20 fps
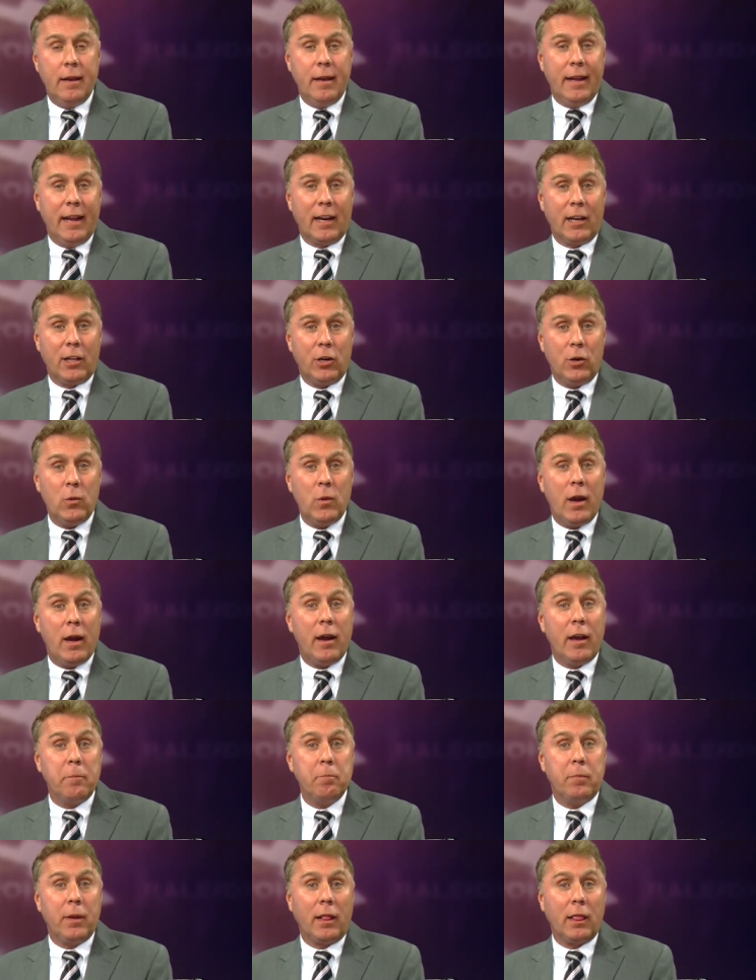Hello,
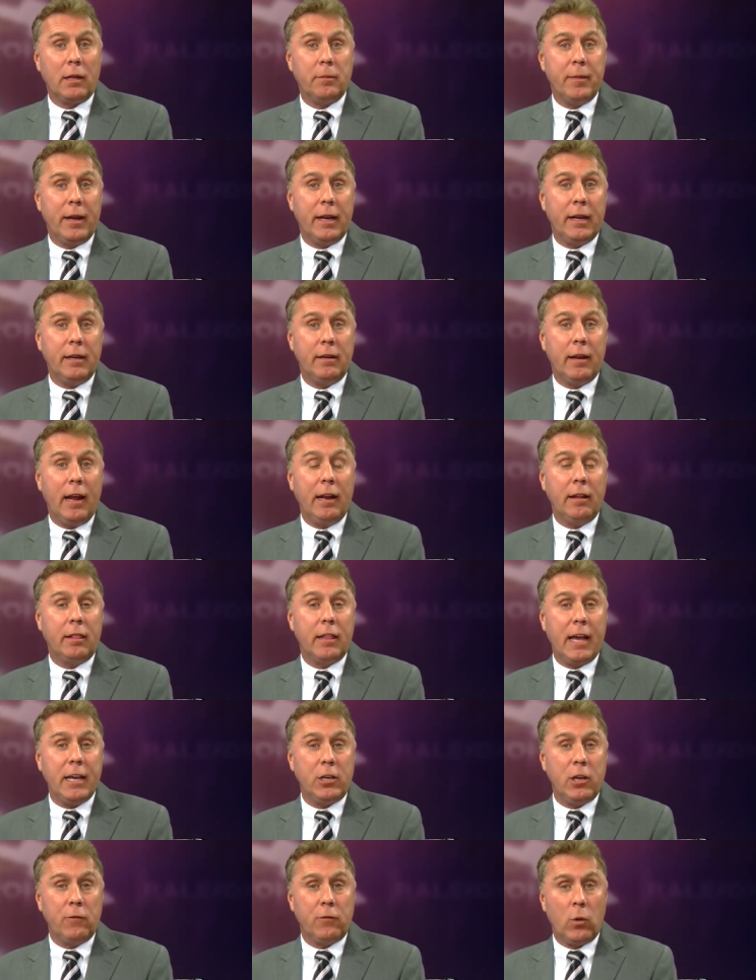I'm Bill LeMay, and
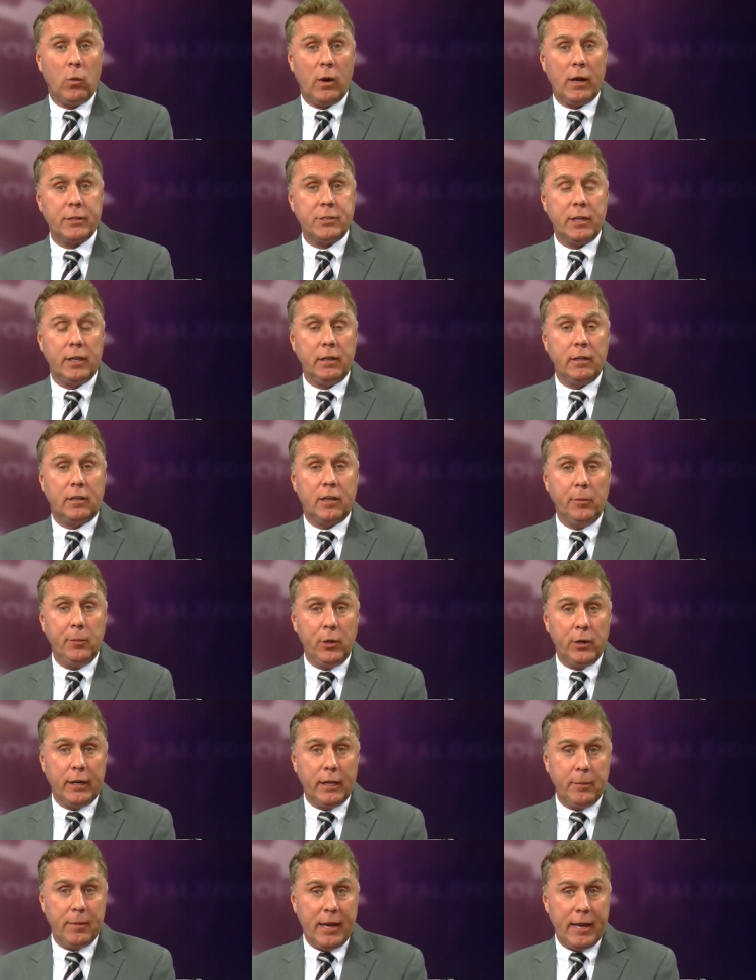thank you for watching
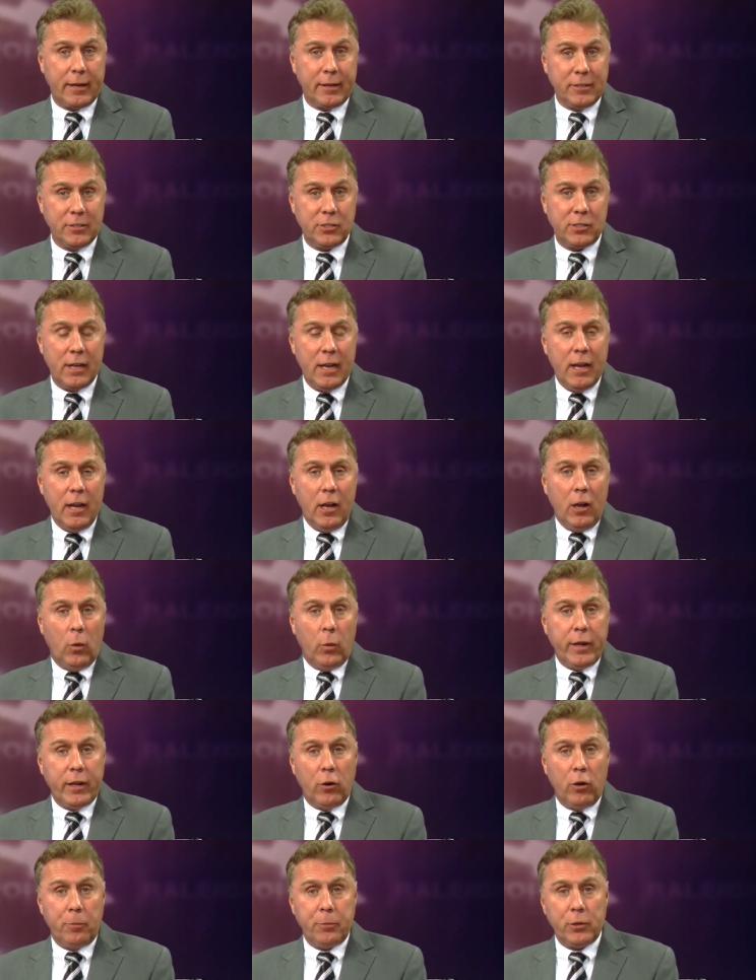Community Matters.
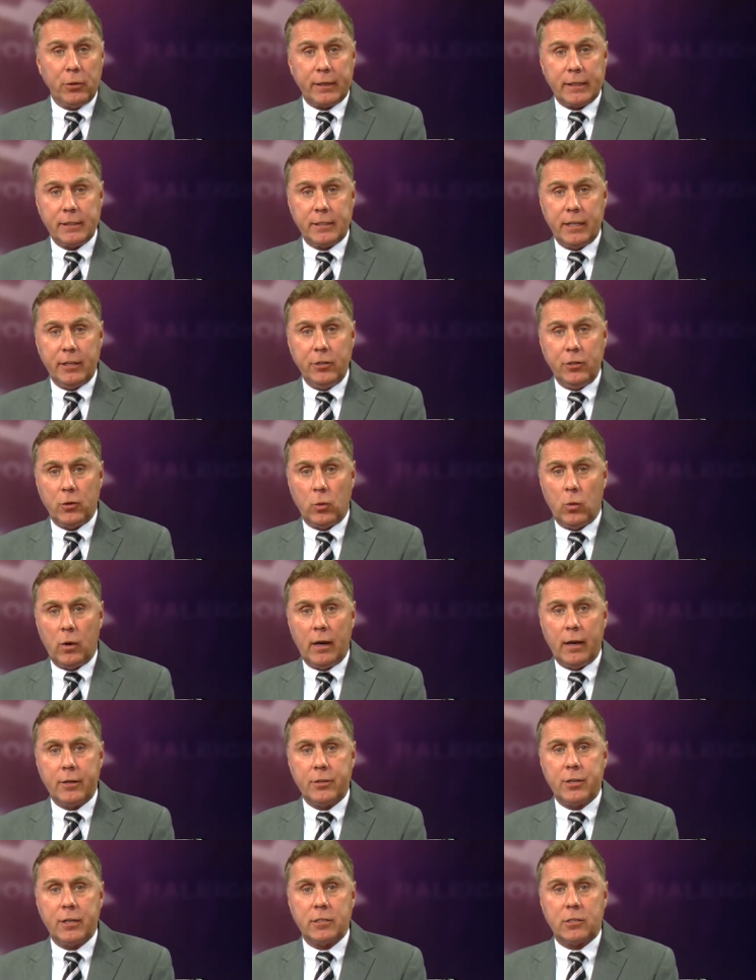We hope you'll continue to
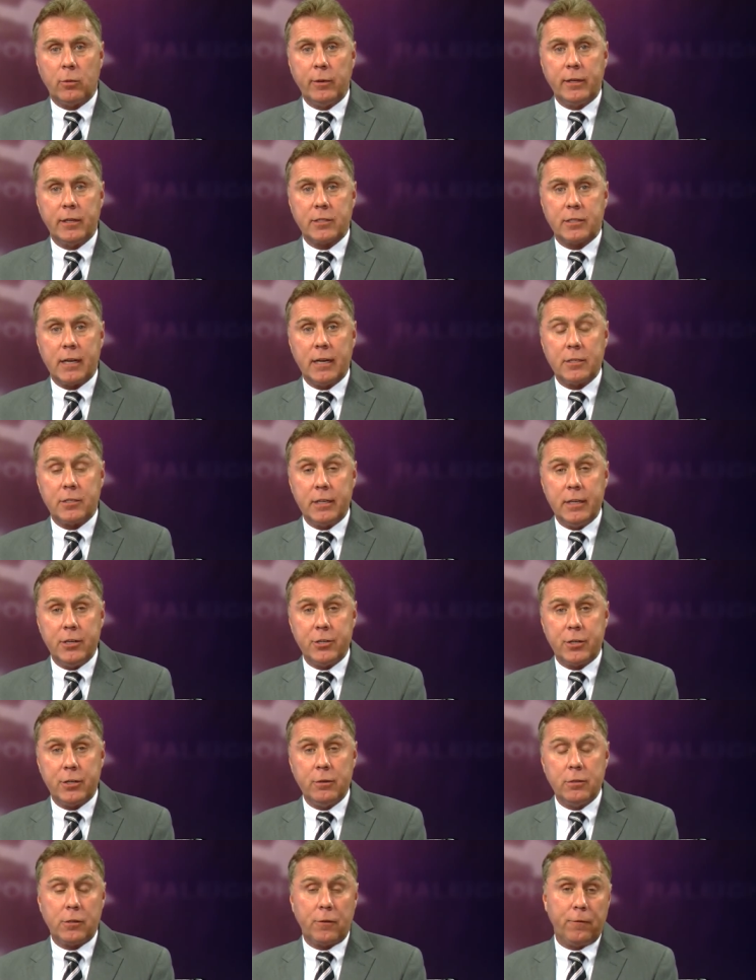watch as we discuss
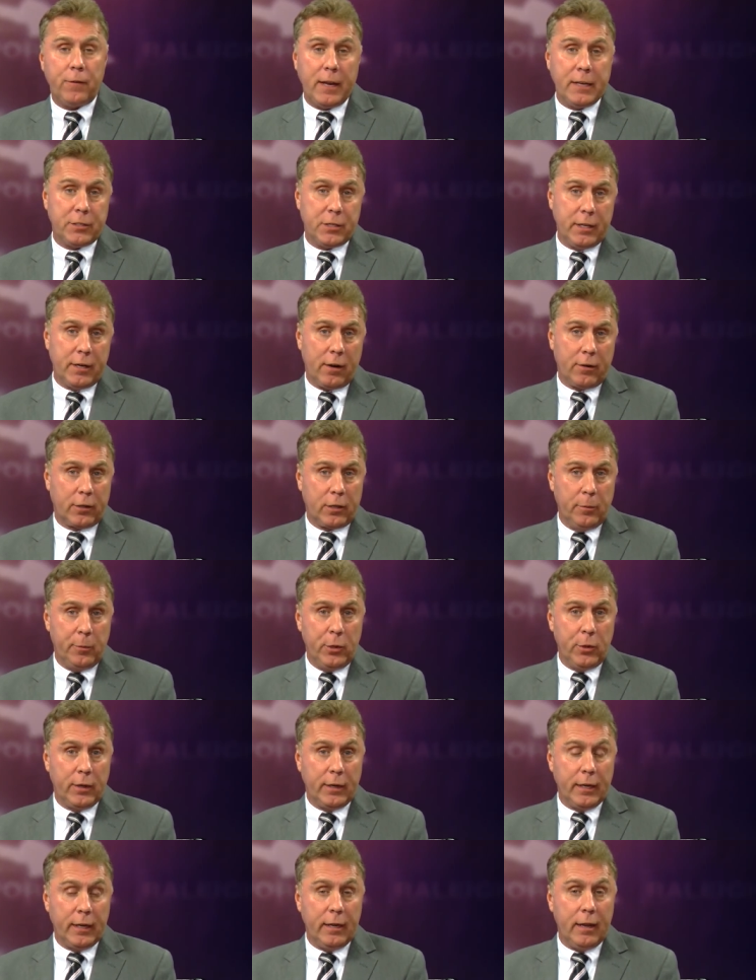issues facing our
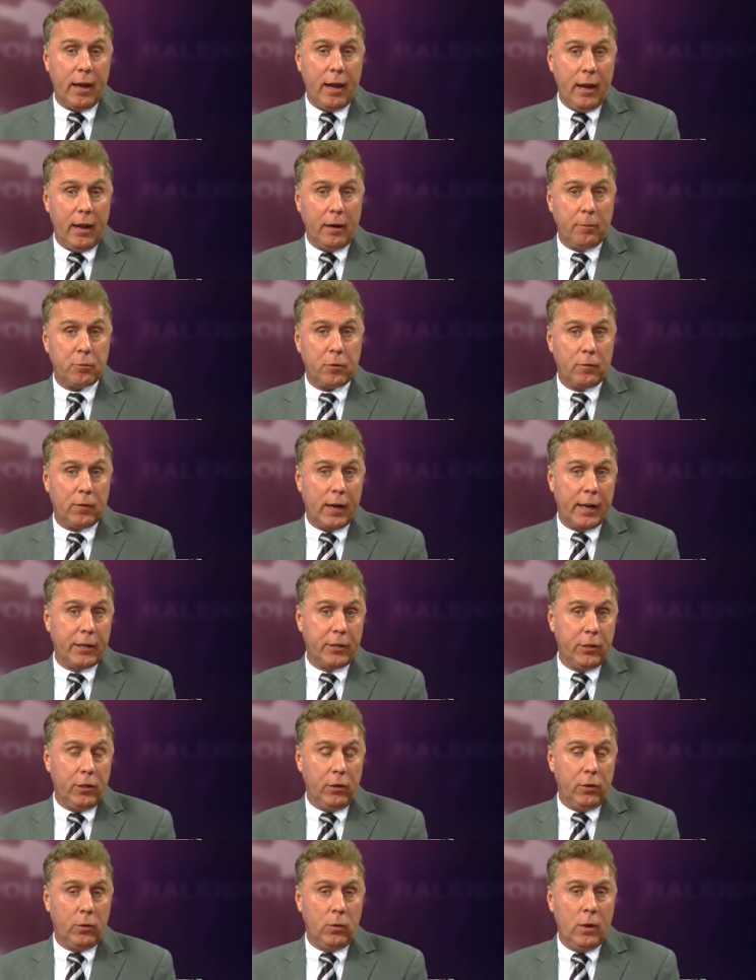community and provide
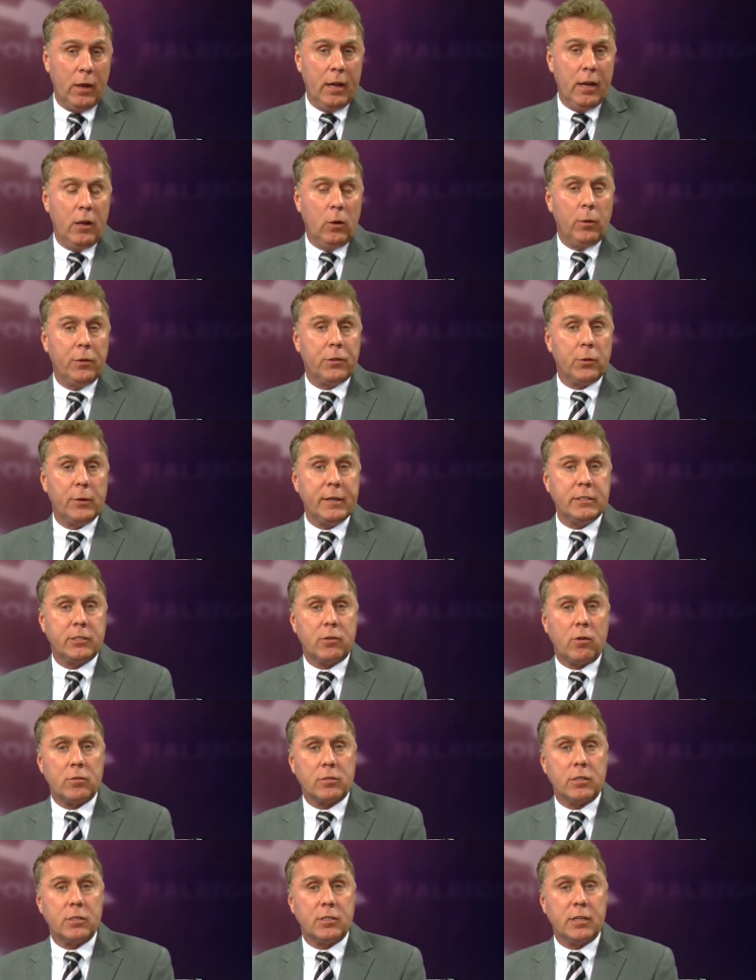you with the
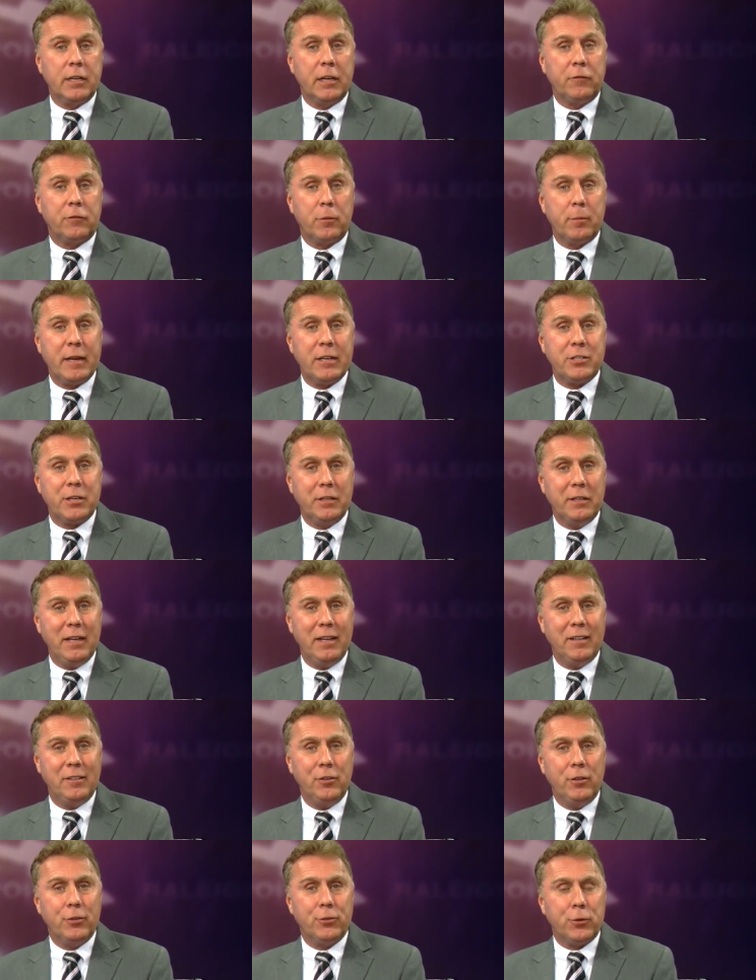resources and information
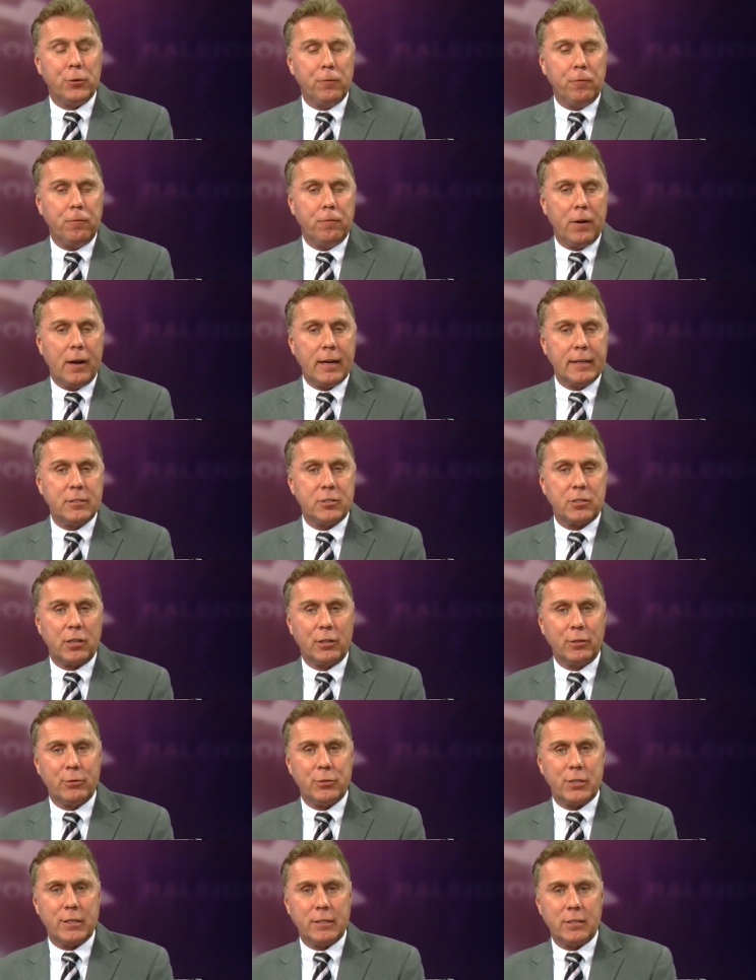needed to find
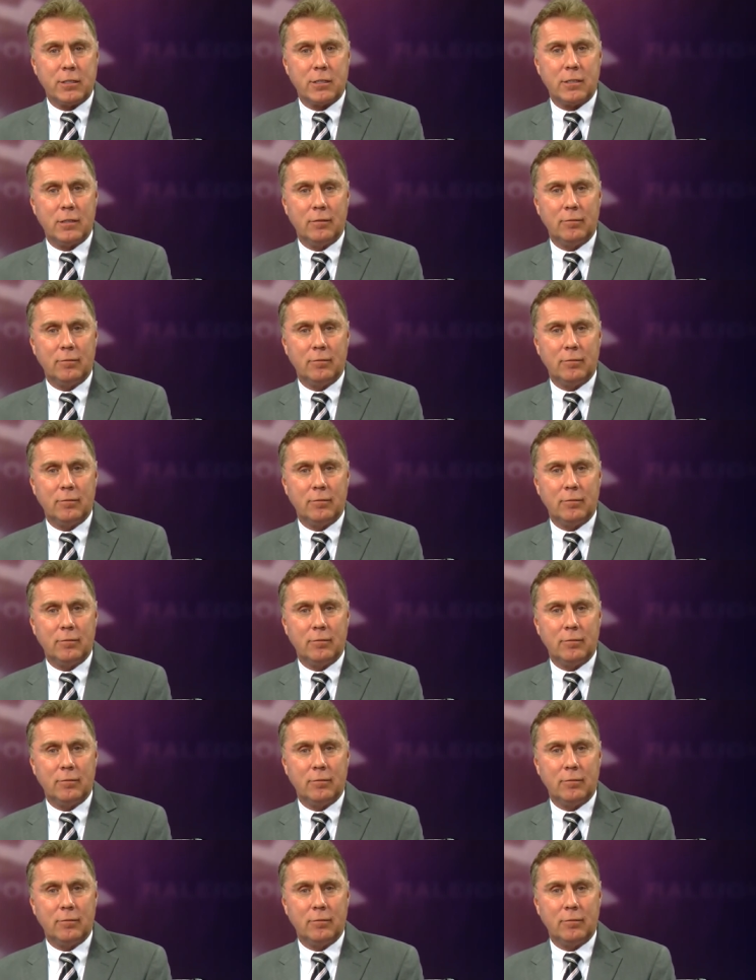solutions.